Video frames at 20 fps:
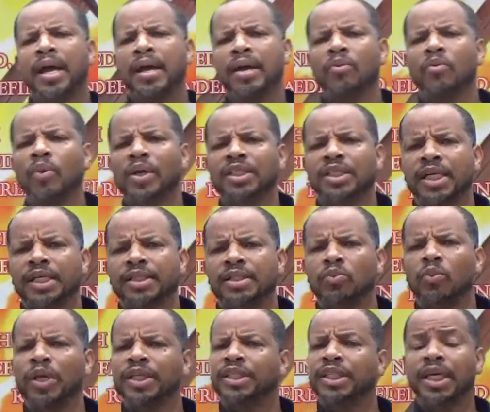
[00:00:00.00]
which is
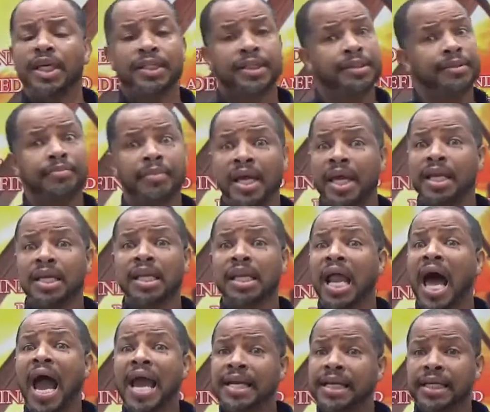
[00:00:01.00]
which is
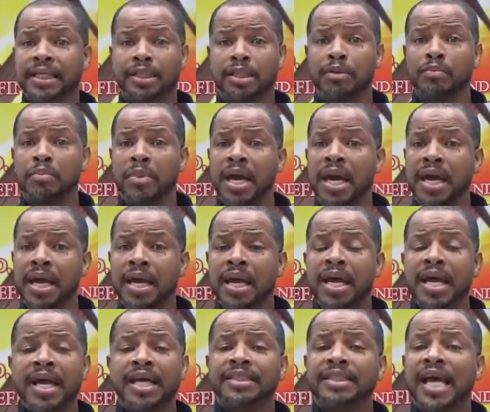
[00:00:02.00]
enlightening to
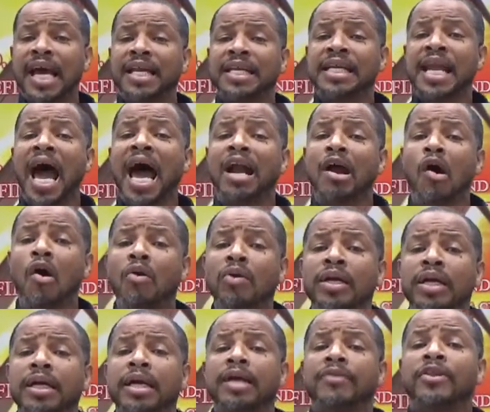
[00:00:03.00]
me is that not
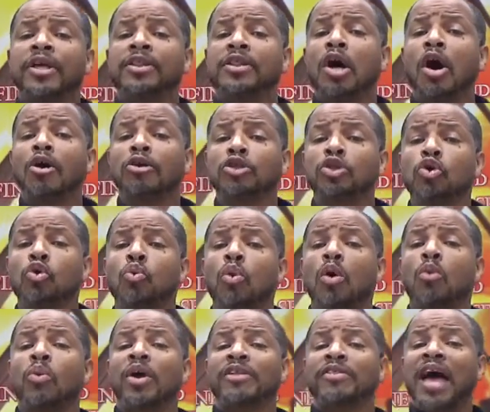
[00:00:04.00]
only did those who
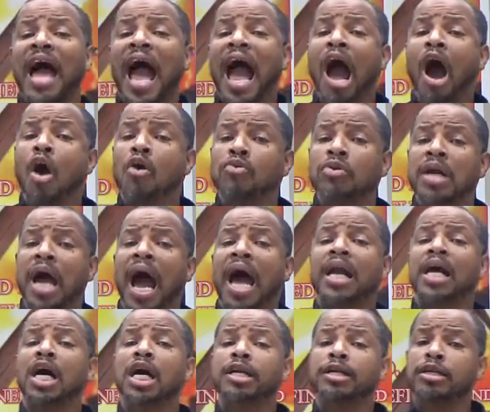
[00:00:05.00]
were without
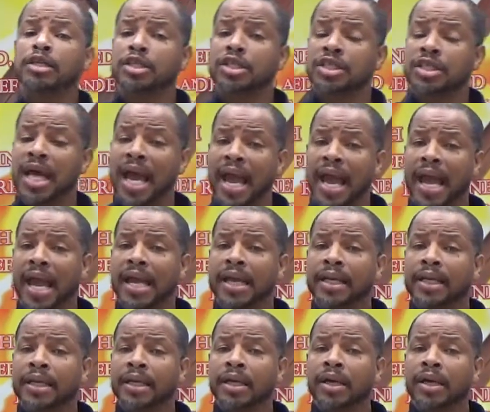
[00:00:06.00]
not understand